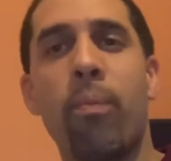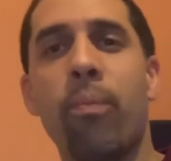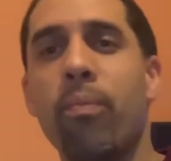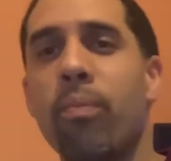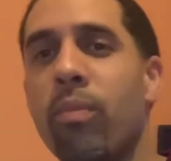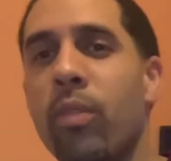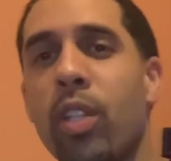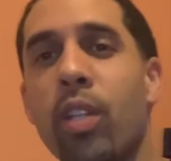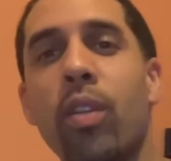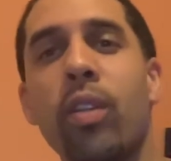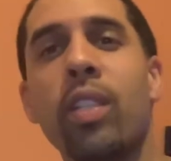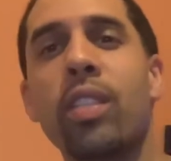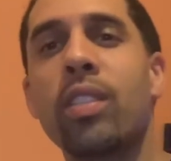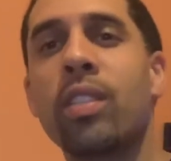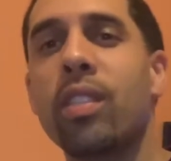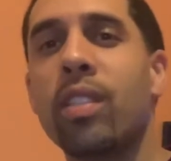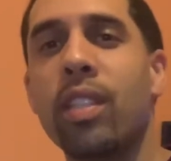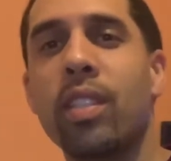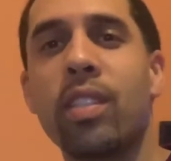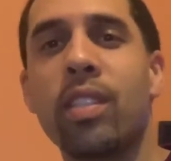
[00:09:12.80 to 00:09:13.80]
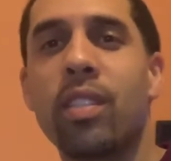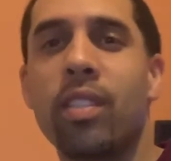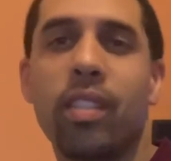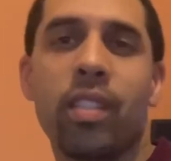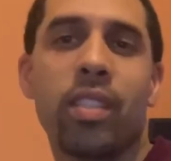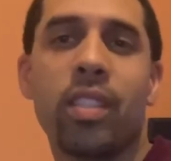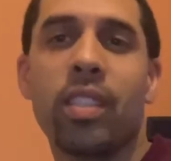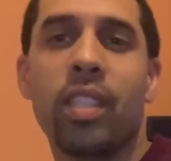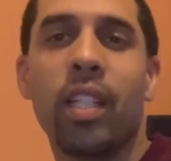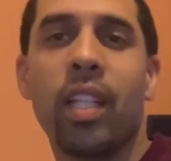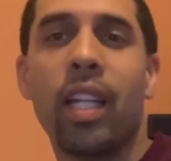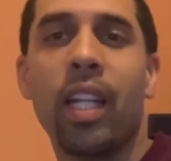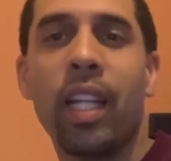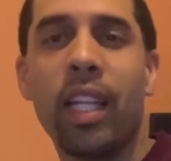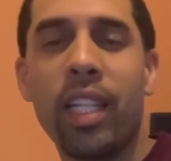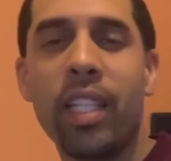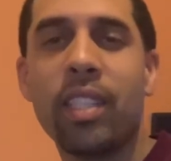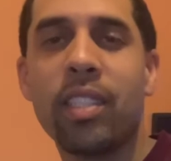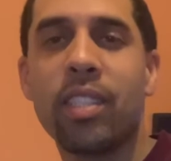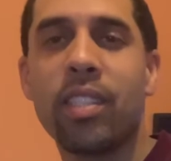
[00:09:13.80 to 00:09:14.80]
you know, it's the
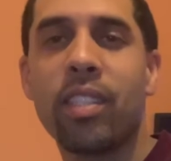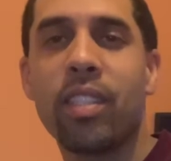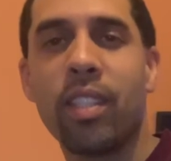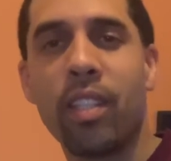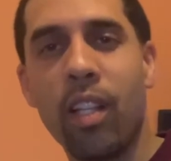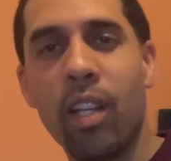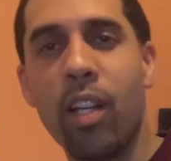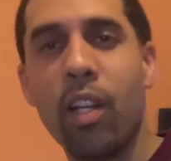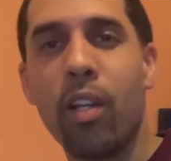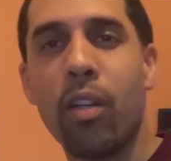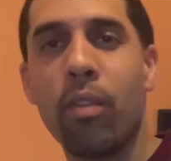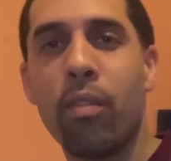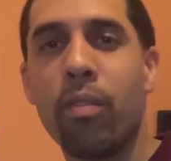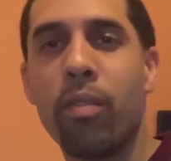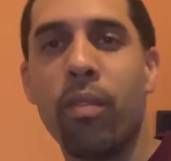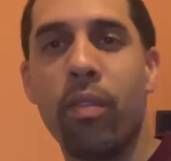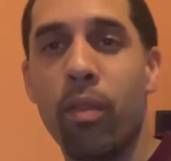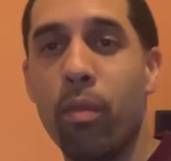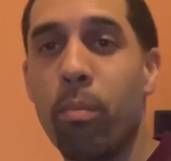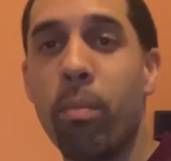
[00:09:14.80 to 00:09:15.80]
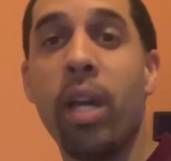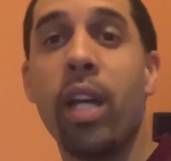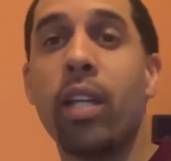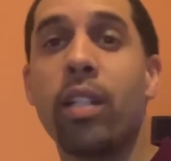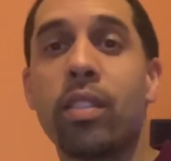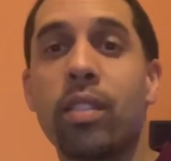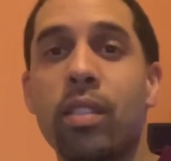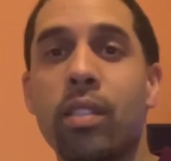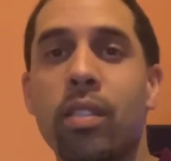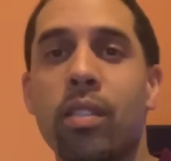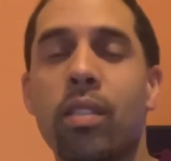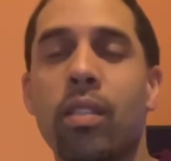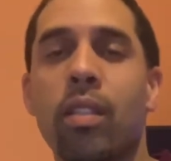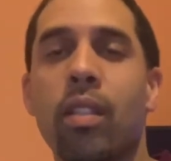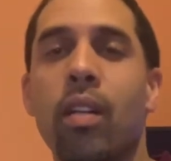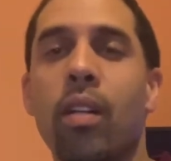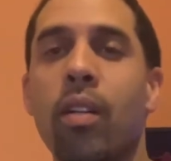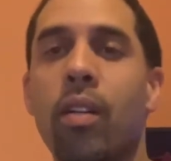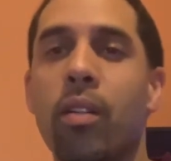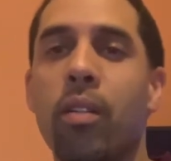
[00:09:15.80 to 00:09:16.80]
least of the best.
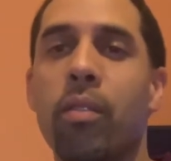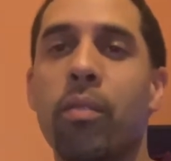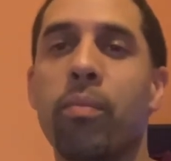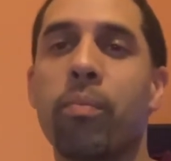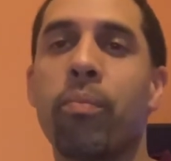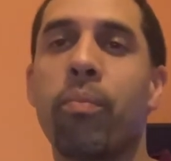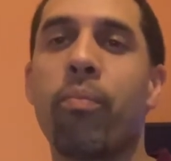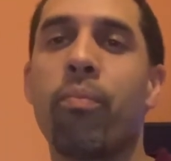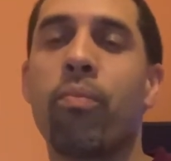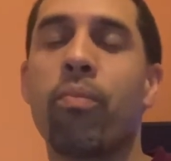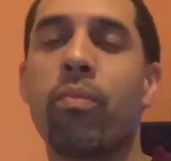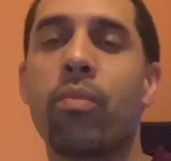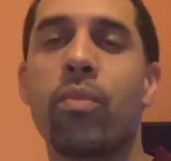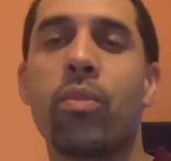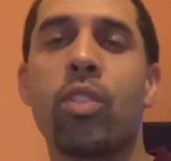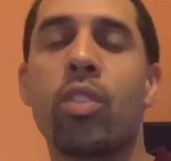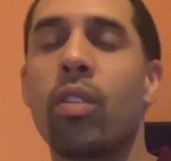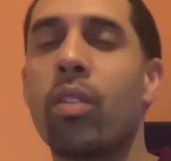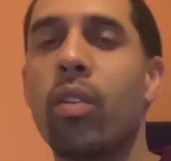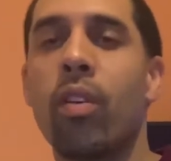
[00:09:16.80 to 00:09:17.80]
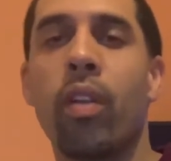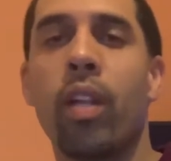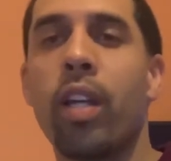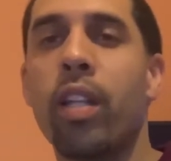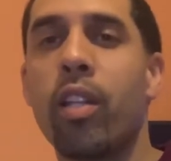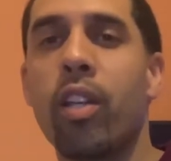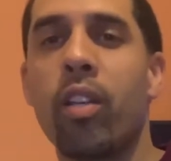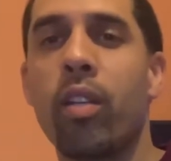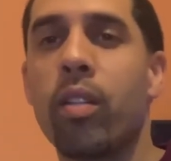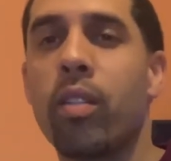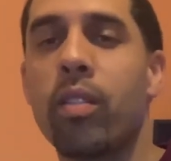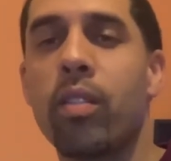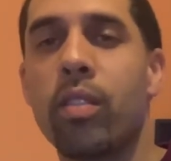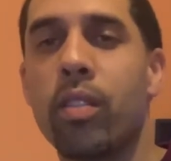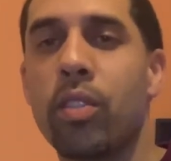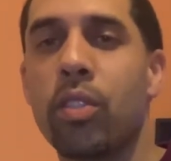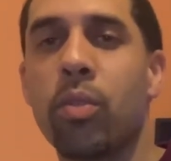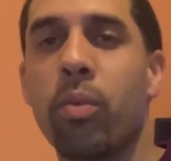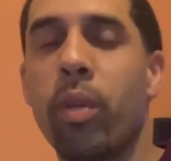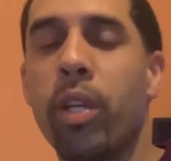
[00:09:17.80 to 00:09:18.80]
So don't let that
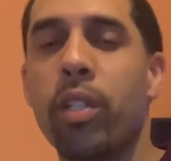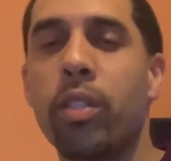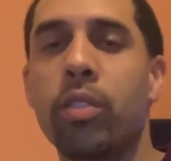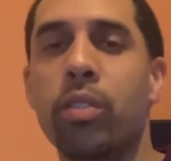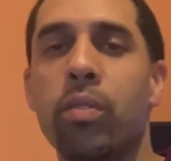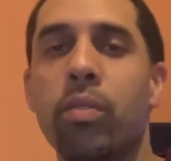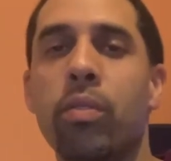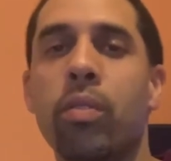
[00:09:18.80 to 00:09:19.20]
dissuade you.